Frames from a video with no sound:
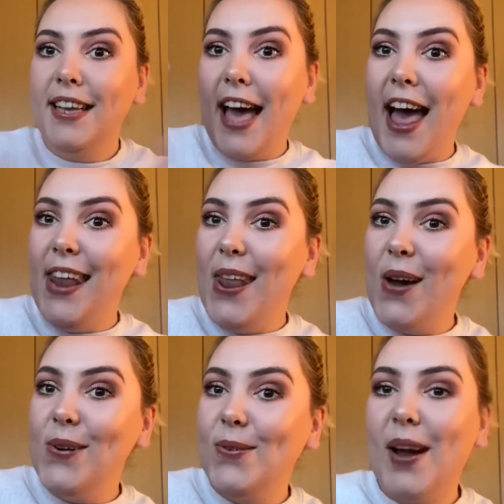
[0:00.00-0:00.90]

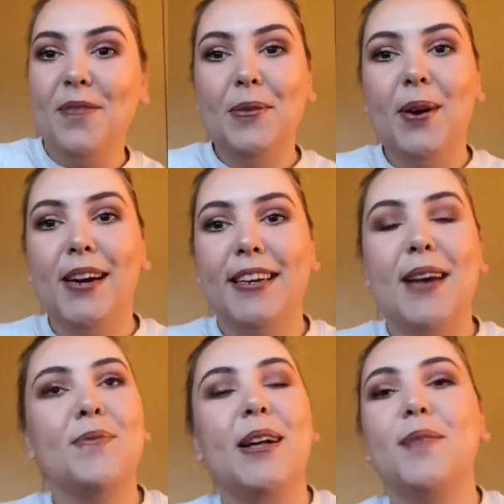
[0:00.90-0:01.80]
Hello everyone and
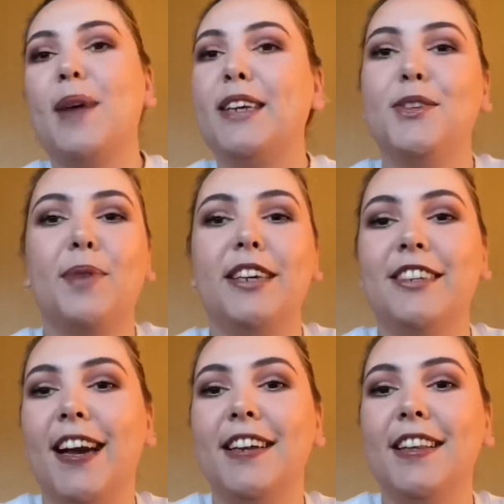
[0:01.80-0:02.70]
welcome back to my
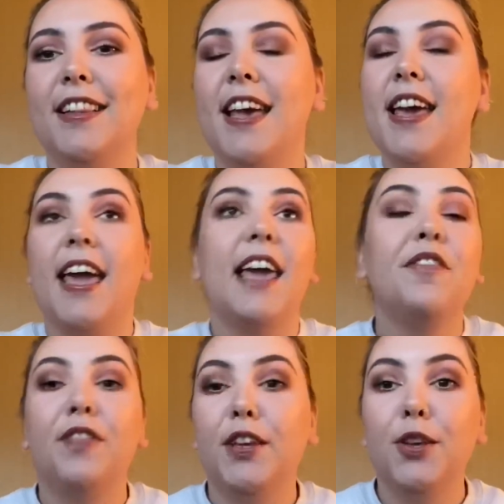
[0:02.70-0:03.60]
channel. If
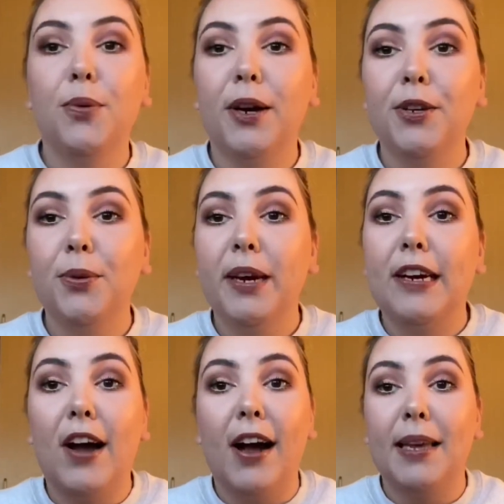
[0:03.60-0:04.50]
you are new here,
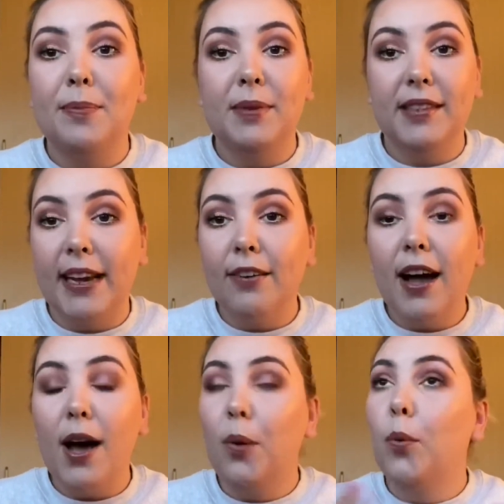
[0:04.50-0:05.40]
I am
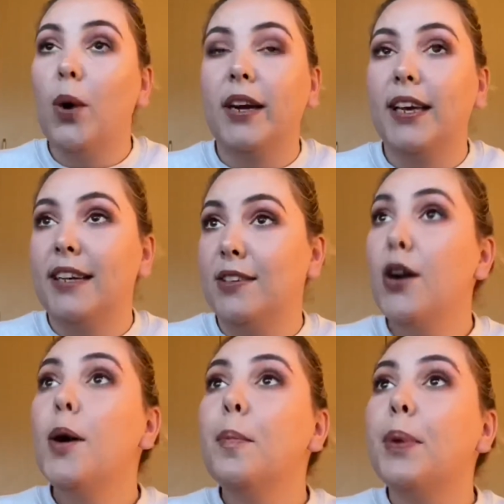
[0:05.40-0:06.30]
Sarah. What is
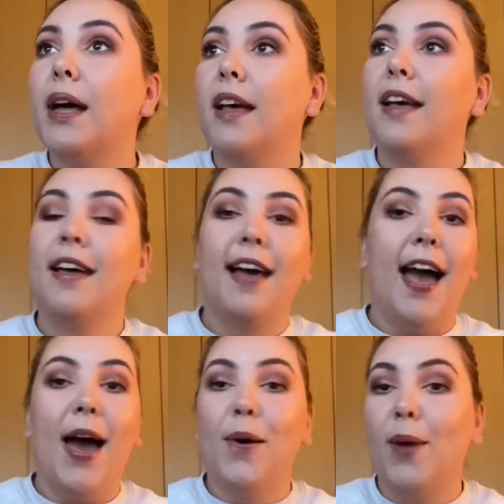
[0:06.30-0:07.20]
up?
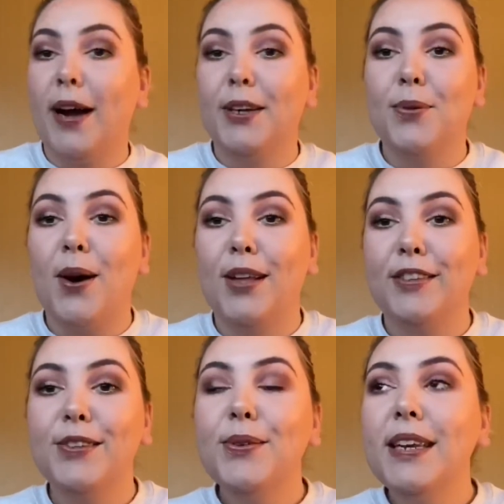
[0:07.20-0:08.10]
How are you all
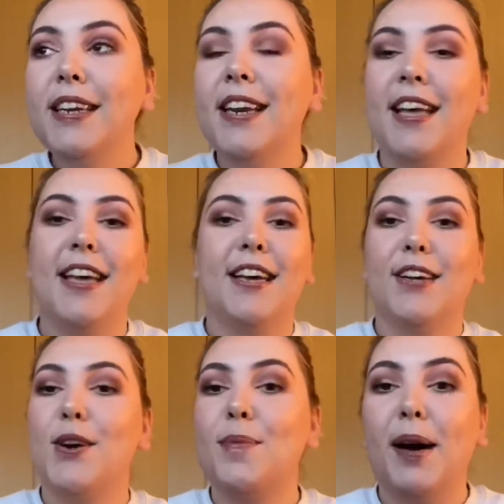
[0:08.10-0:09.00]
doing?
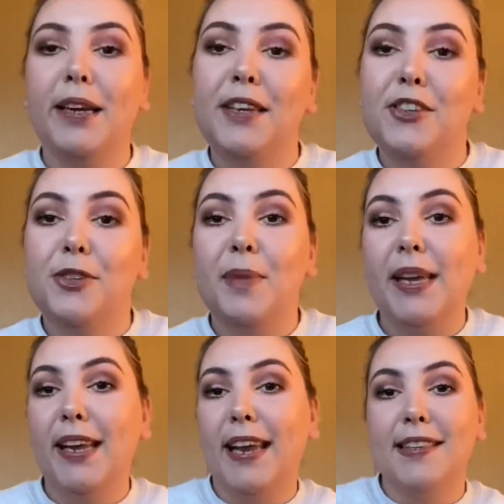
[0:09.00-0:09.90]
Come on into me,
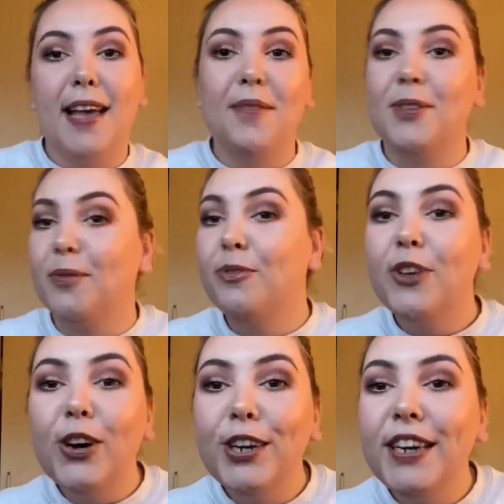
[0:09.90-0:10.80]
let's have some
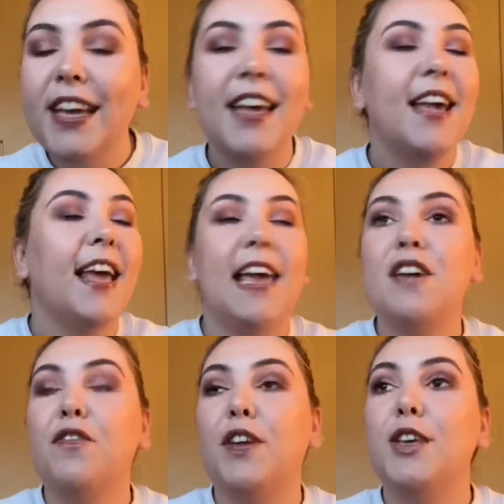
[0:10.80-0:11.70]
fun.
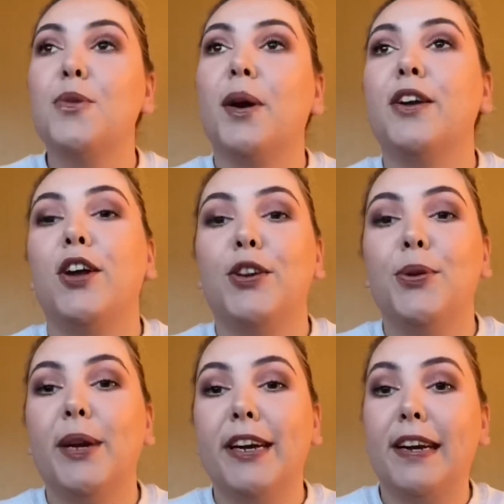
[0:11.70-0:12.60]
If you are not new
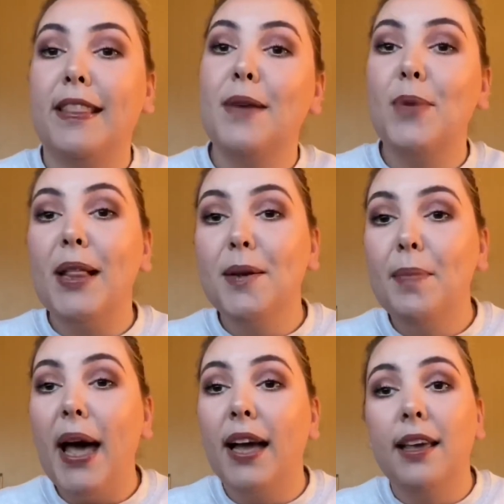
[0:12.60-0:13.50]
here, then welcome
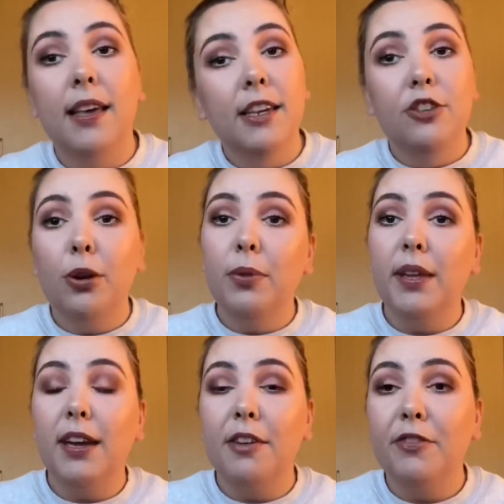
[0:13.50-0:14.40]
back. Don't think
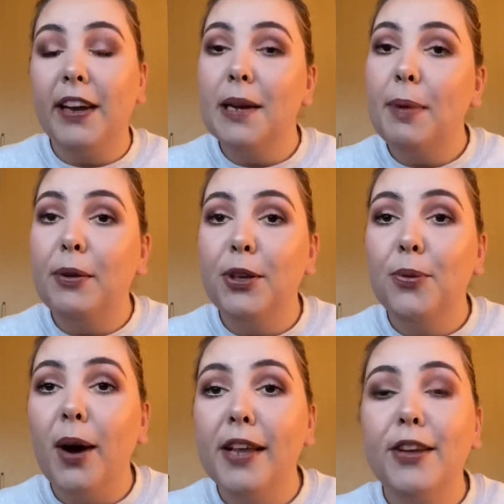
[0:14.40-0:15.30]
I'd forget about you
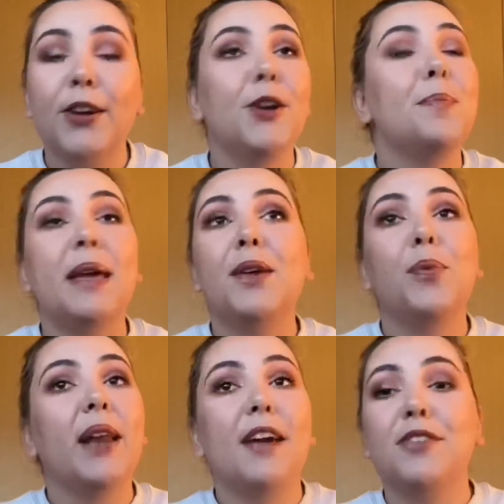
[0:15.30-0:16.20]
either. Come in, we'll
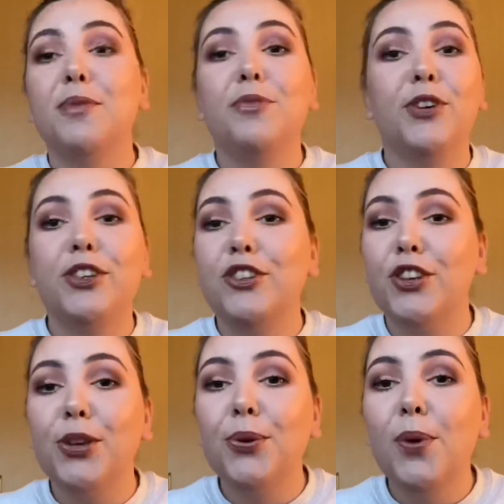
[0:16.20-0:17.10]
have some fun too.